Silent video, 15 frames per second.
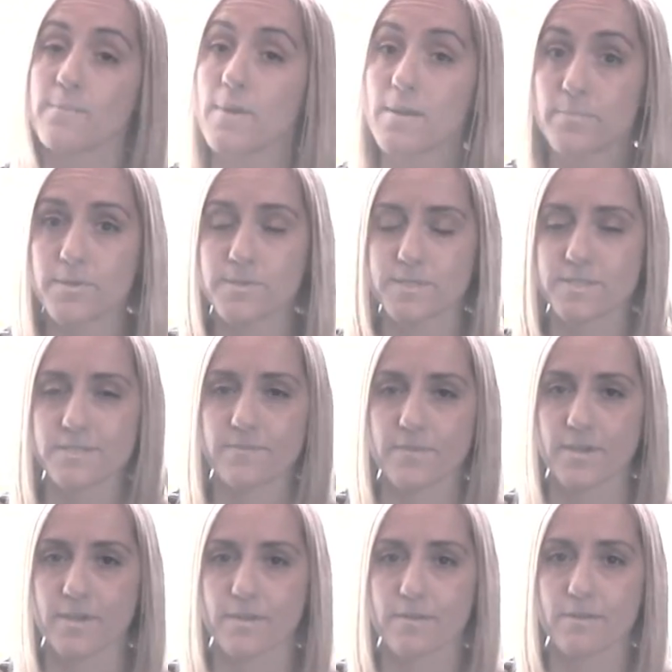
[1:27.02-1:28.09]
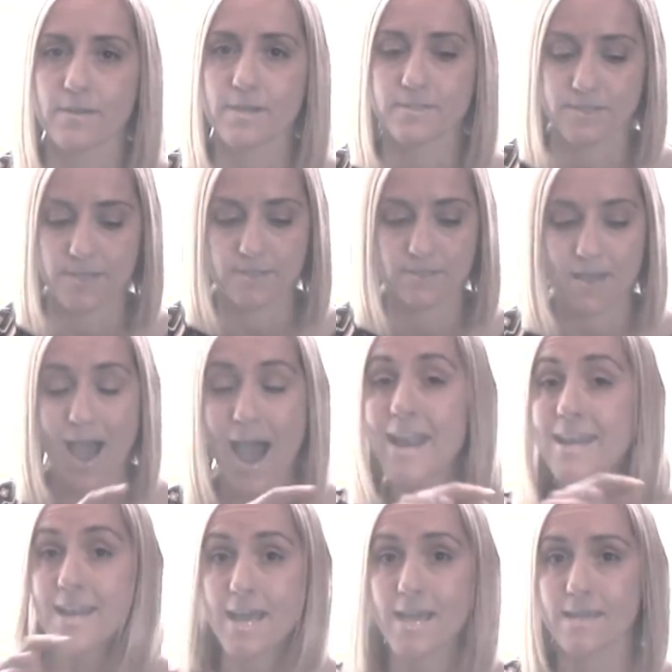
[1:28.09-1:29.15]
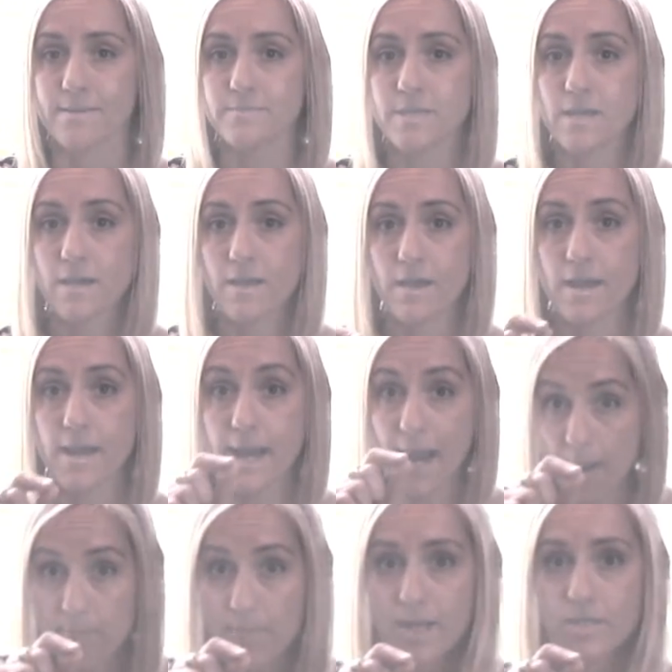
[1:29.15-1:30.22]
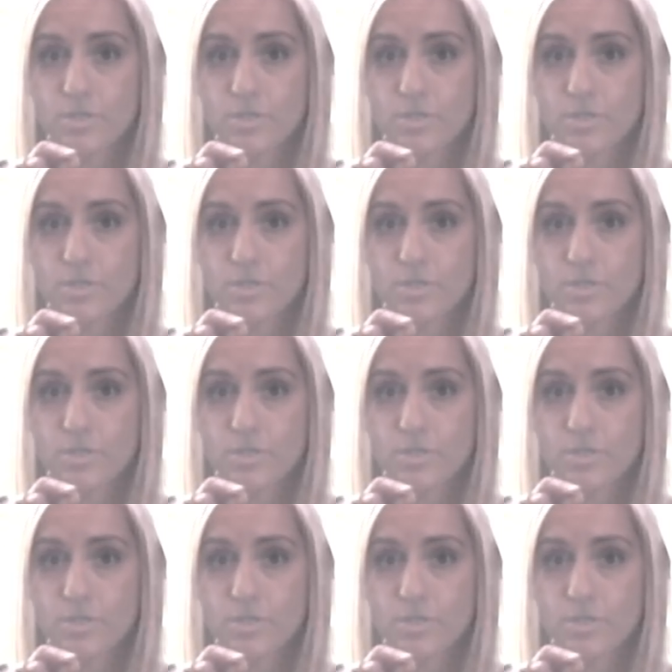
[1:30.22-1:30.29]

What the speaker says: my birth certificate, it says unnamed, number